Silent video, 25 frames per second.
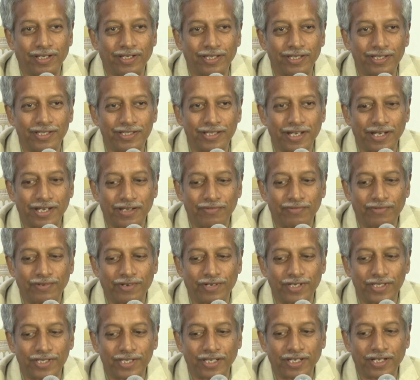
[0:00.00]
he has left
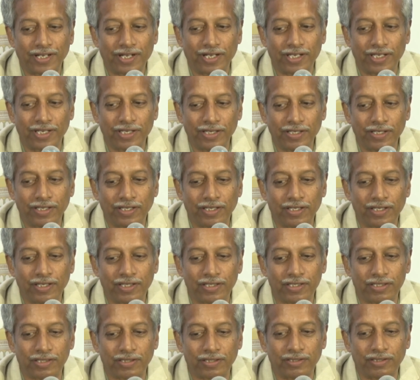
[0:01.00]
recently.
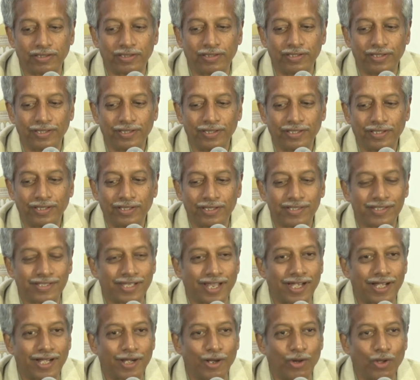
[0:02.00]
It's a
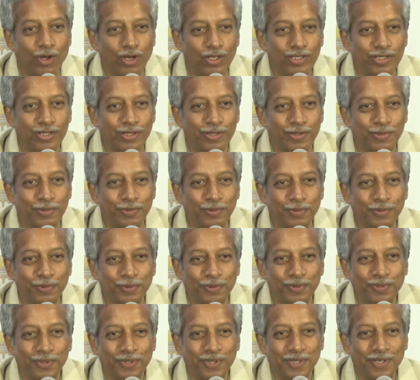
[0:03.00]
sad loss
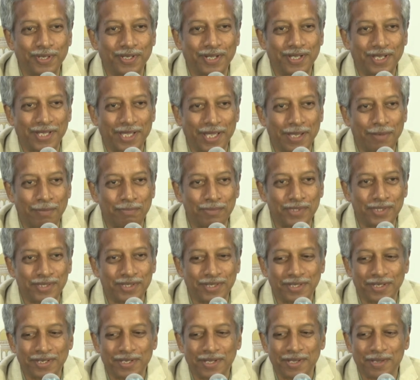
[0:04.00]
to AIIMS,
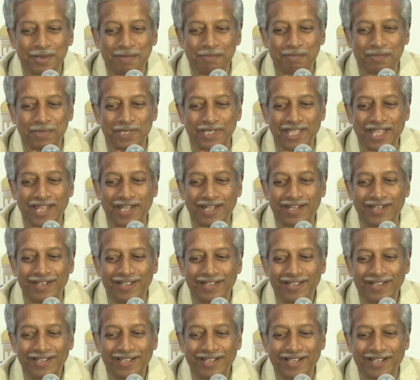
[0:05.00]
but then,
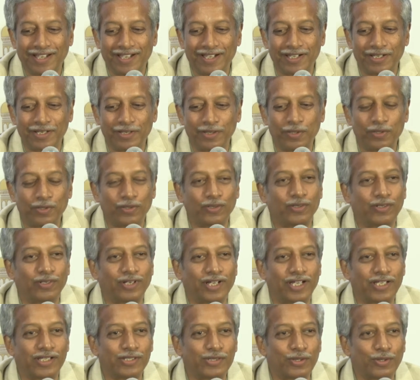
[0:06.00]
uh, you know,
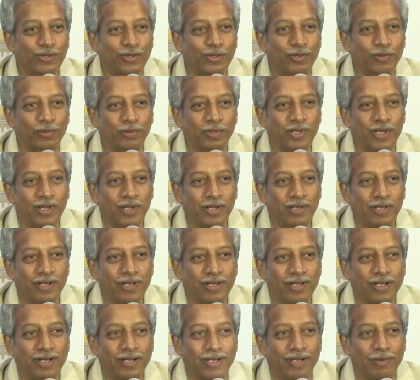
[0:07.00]
as you know,
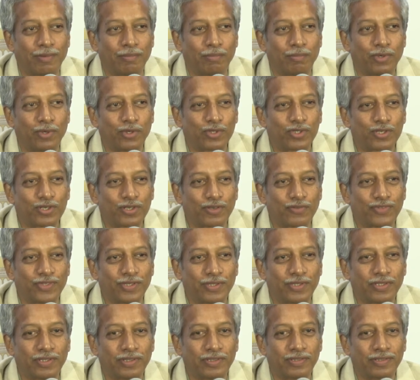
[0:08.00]
uh, most of
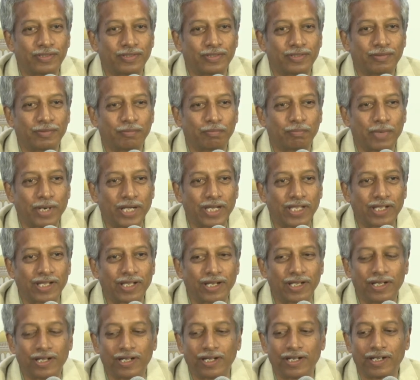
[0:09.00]
the medical
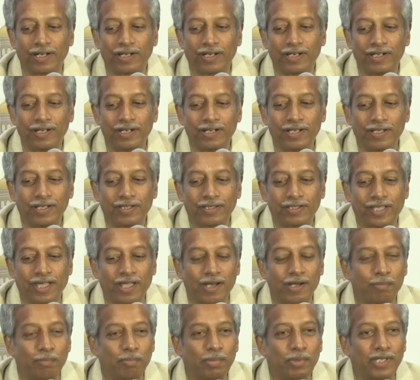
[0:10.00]

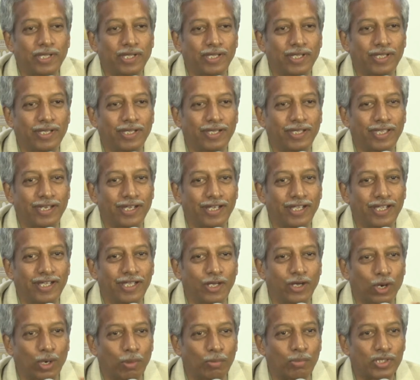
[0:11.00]
therapy in India,
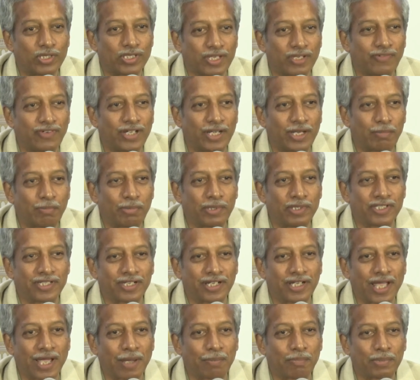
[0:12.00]
almost 70%
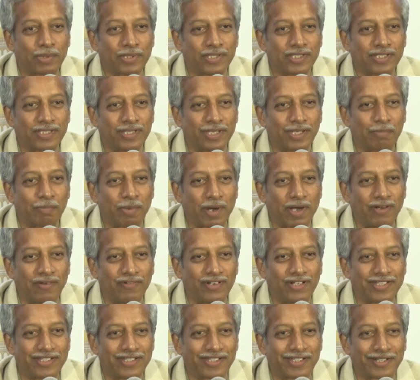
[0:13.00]
happens in the
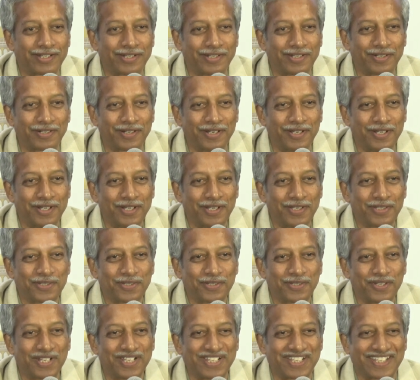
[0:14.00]
private sector. So
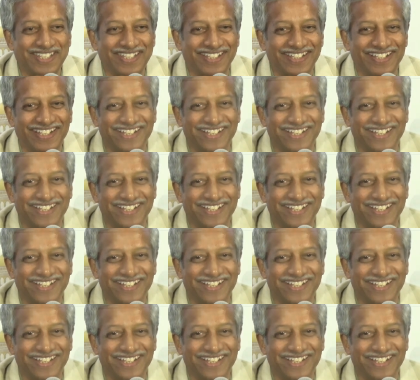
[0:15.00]
it's a